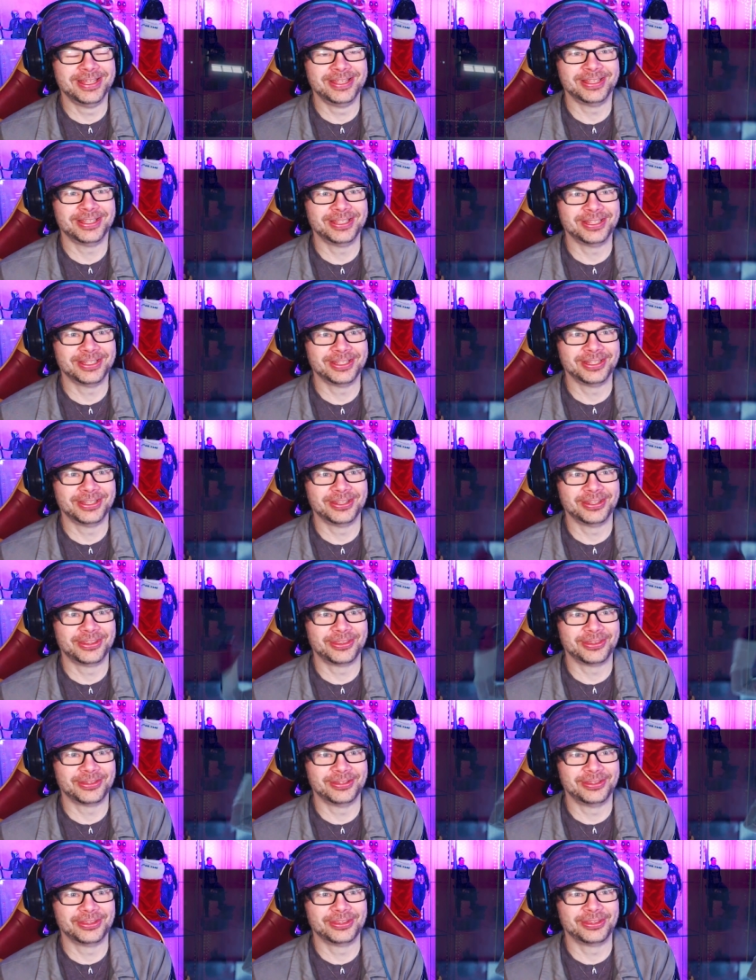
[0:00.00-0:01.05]

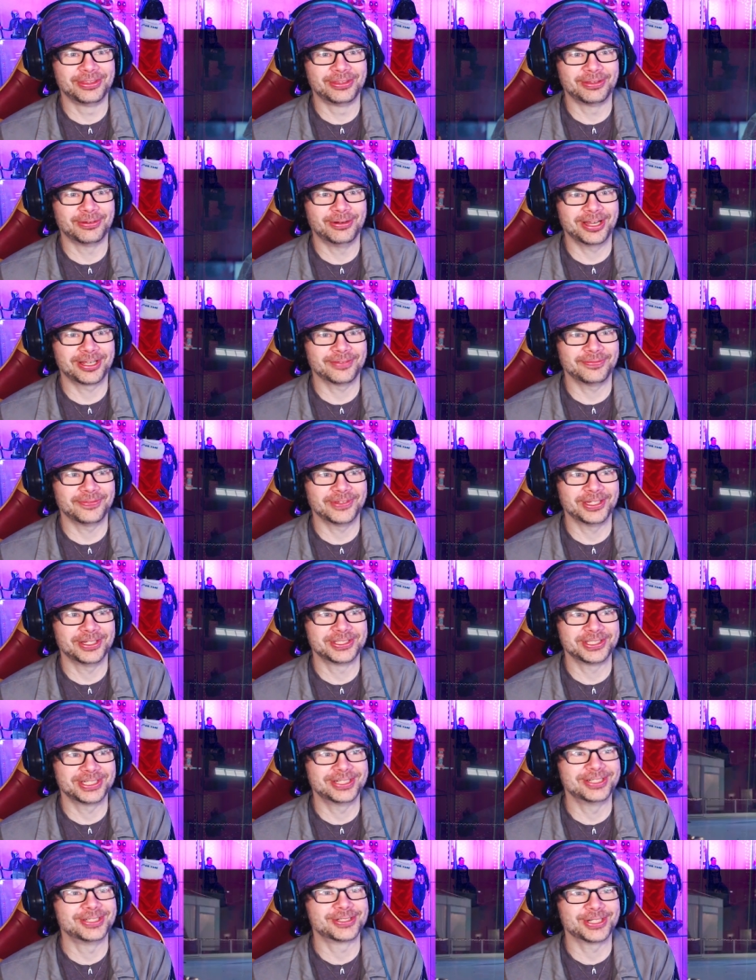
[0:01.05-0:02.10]
the Rockefeller
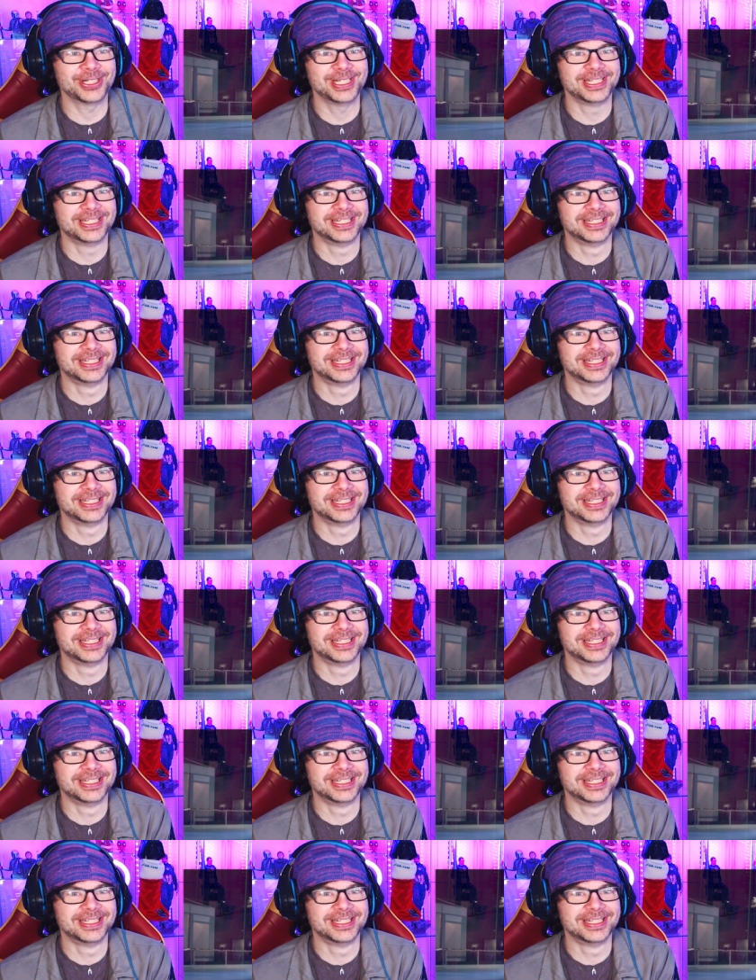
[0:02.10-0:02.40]
Center tree.